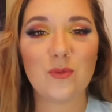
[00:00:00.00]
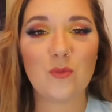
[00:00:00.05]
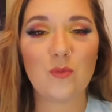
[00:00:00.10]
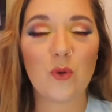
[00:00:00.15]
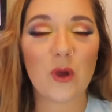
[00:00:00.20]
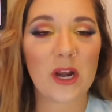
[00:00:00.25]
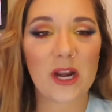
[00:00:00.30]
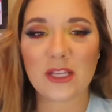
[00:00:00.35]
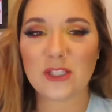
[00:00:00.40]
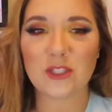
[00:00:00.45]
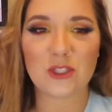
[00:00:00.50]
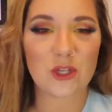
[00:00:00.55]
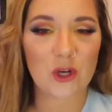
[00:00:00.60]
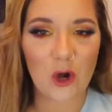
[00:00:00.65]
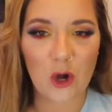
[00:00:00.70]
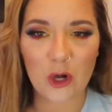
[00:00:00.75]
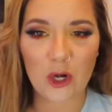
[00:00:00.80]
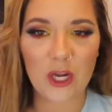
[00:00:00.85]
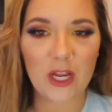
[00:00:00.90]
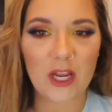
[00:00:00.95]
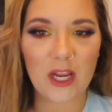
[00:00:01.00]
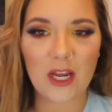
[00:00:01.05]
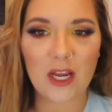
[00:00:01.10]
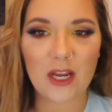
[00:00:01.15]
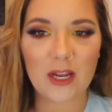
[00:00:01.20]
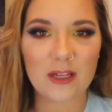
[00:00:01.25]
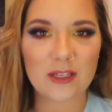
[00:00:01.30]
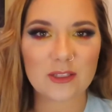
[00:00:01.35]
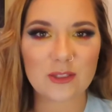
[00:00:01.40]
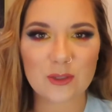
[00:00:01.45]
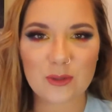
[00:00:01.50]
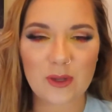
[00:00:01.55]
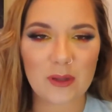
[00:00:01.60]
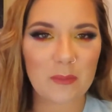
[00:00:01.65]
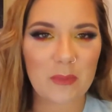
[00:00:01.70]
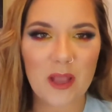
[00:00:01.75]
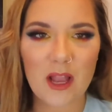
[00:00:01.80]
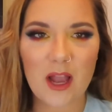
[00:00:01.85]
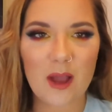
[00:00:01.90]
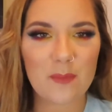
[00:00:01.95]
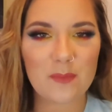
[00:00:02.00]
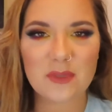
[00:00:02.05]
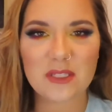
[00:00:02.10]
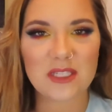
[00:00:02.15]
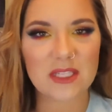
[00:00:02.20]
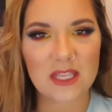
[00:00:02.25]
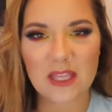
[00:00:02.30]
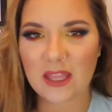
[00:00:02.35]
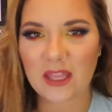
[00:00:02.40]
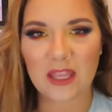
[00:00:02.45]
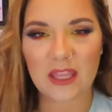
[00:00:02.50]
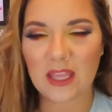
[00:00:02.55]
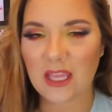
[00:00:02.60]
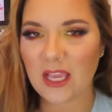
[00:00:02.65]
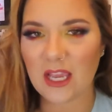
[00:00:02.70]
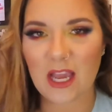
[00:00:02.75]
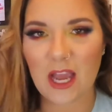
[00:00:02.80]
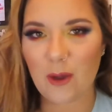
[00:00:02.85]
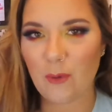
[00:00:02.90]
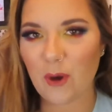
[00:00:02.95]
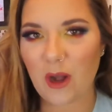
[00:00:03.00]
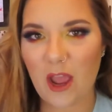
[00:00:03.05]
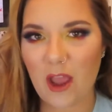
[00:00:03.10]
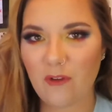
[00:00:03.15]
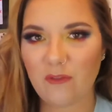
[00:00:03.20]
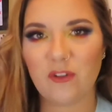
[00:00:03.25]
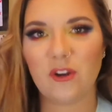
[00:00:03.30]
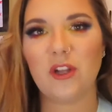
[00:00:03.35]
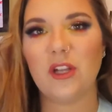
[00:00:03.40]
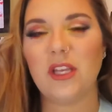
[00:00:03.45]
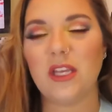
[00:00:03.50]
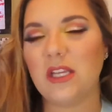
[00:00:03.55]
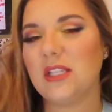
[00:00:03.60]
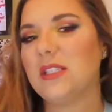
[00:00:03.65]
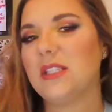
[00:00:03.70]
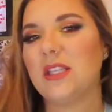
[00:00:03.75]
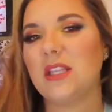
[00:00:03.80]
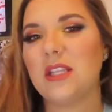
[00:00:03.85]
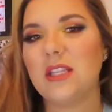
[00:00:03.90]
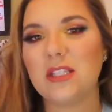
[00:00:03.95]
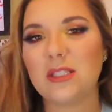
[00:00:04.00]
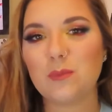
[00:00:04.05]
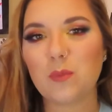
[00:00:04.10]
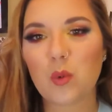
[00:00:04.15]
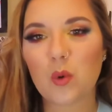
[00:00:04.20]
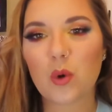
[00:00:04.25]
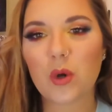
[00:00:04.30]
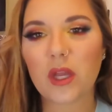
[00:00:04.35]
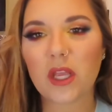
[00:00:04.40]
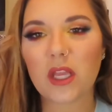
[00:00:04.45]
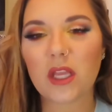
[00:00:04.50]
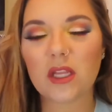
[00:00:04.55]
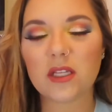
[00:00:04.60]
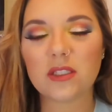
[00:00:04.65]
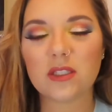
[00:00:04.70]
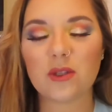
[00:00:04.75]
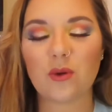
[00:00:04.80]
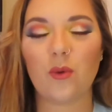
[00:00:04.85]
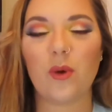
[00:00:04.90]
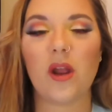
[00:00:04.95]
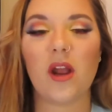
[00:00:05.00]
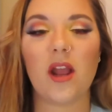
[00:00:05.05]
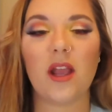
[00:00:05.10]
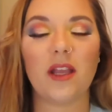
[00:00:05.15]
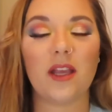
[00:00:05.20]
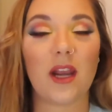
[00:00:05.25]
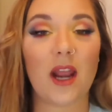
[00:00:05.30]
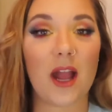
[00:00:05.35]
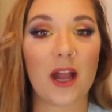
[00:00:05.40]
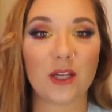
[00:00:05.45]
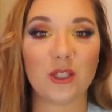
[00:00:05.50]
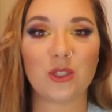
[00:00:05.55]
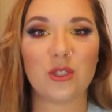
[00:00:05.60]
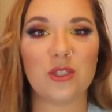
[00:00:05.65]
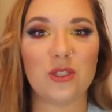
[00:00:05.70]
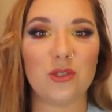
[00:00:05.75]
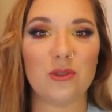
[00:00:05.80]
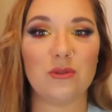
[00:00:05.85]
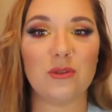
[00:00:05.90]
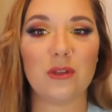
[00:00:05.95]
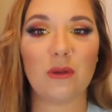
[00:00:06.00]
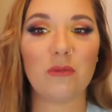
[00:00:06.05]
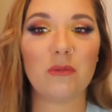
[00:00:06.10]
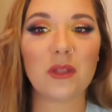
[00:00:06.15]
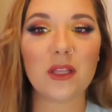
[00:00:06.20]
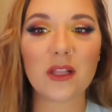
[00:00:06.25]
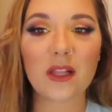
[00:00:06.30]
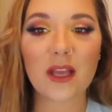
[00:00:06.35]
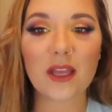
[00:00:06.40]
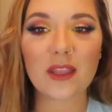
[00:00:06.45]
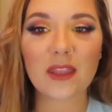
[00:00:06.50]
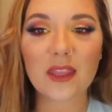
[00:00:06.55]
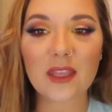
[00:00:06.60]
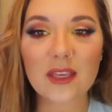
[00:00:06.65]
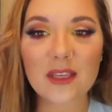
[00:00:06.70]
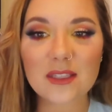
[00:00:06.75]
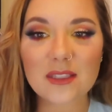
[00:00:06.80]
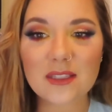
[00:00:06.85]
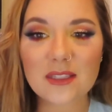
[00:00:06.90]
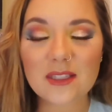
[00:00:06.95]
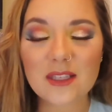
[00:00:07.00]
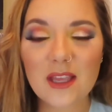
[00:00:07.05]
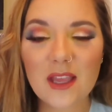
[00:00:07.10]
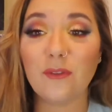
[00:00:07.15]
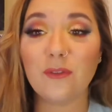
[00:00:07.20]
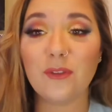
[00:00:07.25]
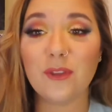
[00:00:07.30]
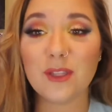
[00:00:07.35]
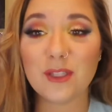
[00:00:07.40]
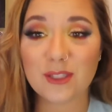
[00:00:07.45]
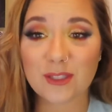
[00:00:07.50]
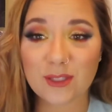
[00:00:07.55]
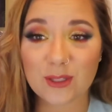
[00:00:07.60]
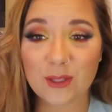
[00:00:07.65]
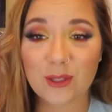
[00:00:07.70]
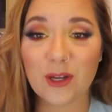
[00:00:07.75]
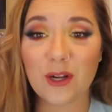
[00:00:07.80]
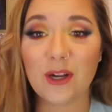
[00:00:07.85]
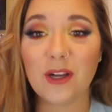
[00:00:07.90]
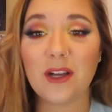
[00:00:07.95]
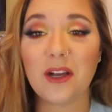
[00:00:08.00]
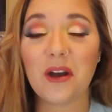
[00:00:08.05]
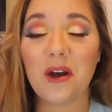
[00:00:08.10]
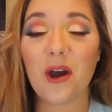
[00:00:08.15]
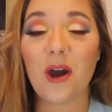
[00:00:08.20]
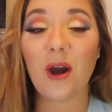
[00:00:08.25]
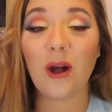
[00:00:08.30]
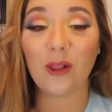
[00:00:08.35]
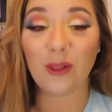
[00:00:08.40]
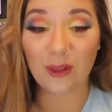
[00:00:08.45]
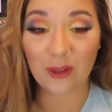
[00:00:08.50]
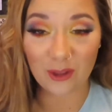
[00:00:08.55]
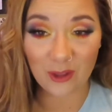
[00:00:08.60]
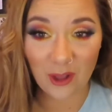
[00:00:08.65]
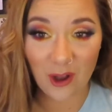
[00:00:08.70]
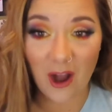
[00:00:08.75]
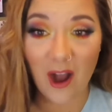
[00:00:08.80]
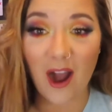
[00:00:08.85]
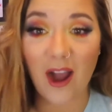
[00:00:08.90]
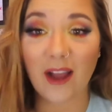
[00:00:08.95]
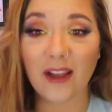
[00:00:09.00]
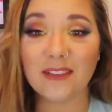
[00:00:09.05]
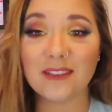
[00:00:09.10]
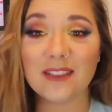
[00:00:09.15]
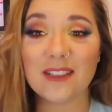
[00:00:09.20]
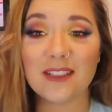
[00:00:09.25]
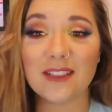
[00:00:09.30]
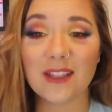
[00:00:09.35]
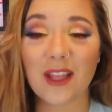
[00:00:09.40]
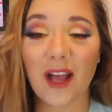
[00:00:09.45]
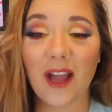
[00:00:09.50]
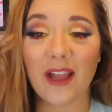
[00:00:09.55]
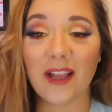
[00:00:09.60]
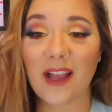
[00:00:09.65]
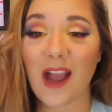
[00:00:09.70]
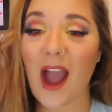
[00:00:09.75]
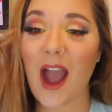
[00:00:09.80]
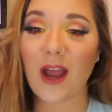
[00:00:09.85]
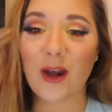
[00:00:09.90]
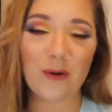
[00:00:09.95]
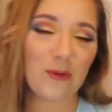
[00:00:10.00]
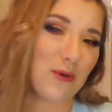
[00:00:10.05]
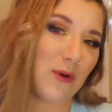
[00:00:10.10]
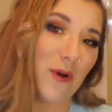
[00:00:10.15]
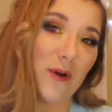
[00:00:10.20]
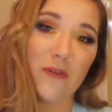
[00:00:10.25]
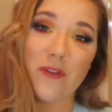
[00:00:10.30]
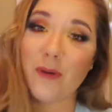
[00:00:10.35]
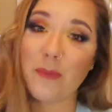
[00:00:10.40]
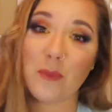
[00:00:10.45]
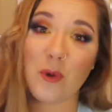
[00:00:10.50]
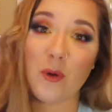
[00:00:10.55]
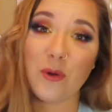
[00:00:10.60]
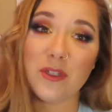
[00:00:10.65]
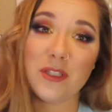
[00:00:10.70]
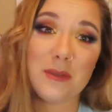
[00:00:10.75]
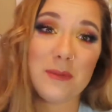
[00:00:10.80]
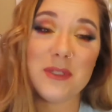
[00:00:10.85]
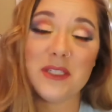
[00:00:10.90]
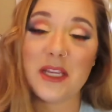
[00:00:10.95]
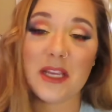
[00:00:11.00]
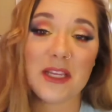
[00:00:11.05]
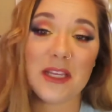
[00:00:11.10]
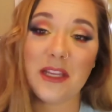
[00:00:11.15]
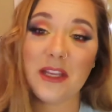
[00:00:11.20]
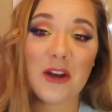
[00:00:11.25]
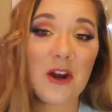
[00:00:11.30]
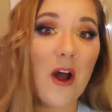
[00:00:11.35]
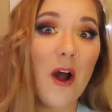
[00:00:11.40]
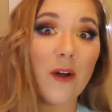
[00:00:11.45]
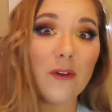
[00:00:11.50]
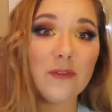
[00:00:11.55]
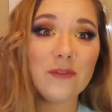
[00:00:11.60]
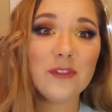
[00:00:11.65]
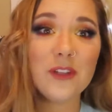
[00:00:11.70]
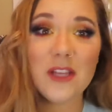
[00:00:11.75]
When I started doing makeup, didn't think I would ever get to this point to where I could actually do something like this. This look a lot. Like, I don't know if I'm going to be taking it off.